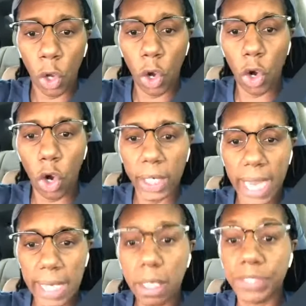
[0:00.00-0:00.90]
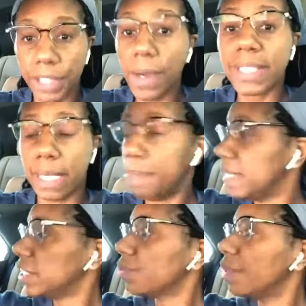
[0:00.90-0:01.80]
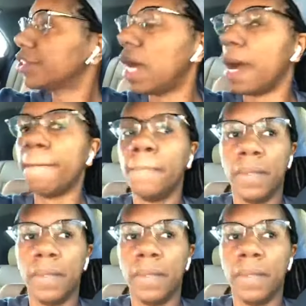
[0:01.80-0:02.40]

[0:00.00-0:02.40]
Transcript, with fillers: Okay, no, seriously, but this is real talk.